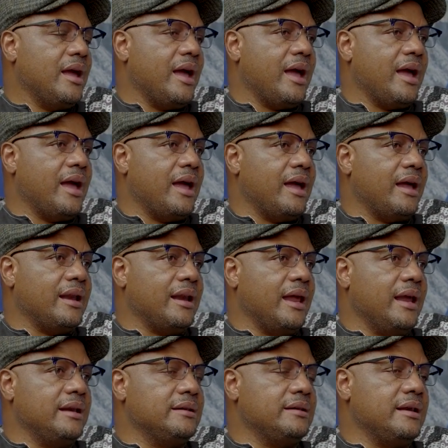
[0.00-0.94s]

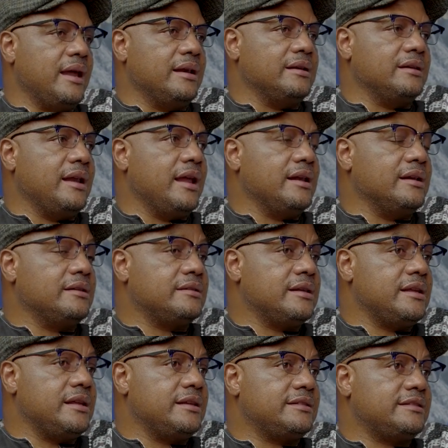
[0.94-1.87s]
And
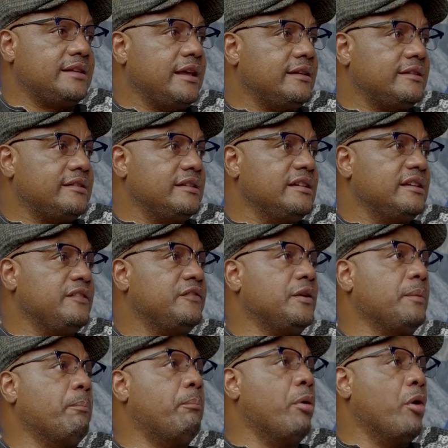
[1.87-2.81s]
the state didn't
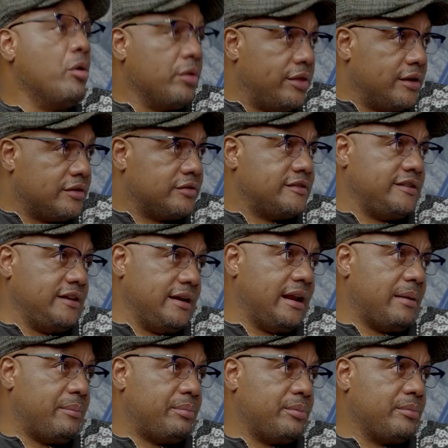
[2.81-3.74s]
even bother to
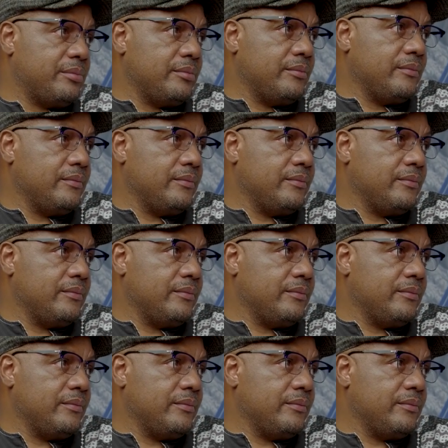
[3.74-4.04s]
turn up